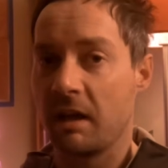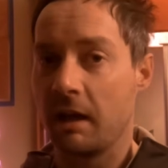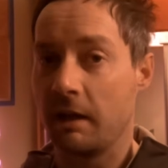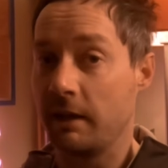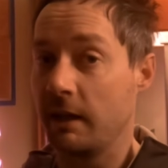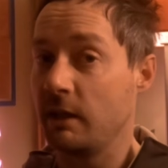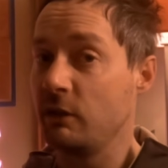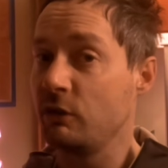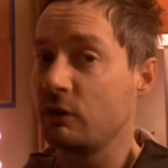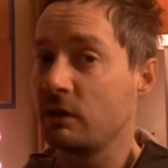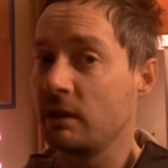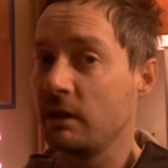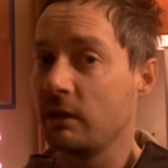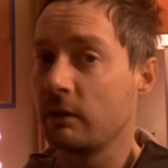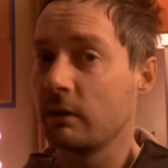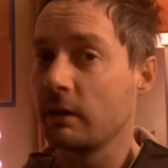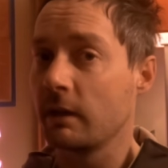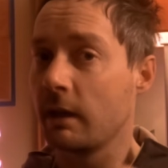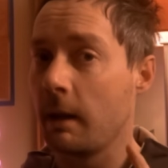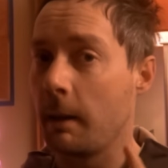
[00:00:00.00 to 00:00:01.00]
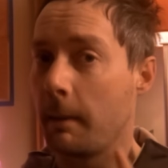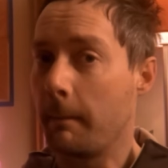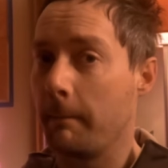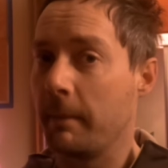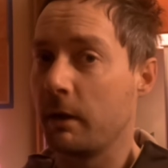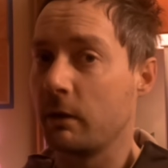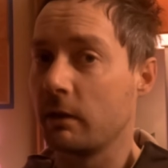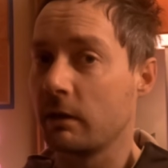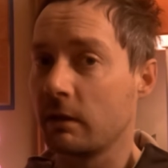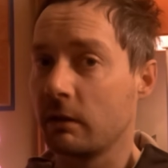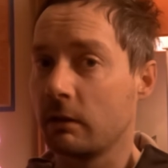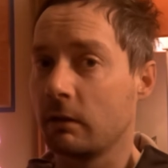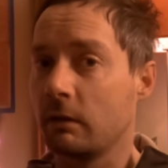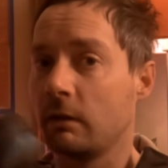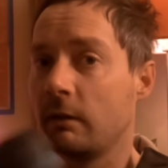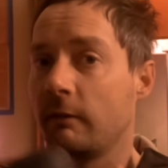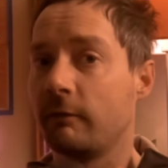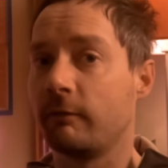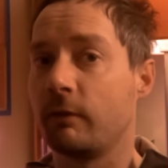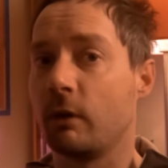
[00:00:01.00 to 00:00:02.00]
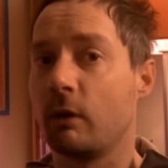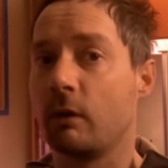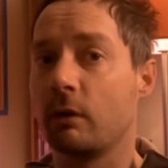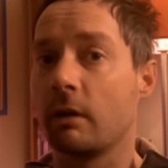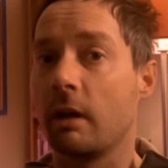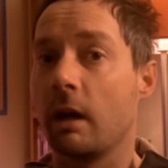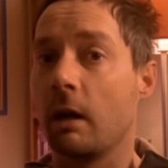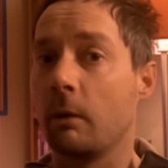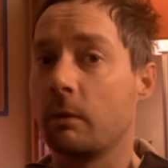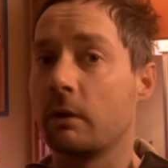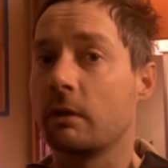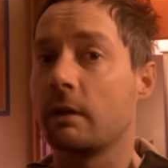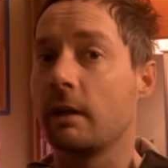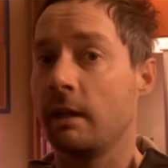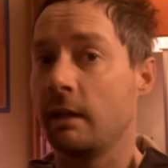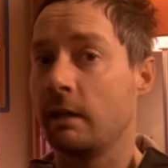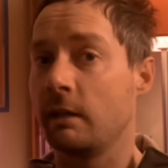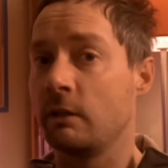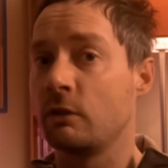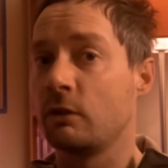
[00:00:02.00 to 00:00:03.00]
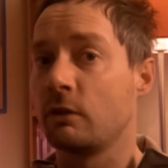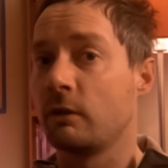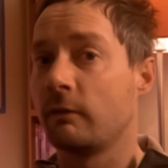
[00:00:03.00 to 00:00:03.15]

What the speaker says: an engineering miracle for our age,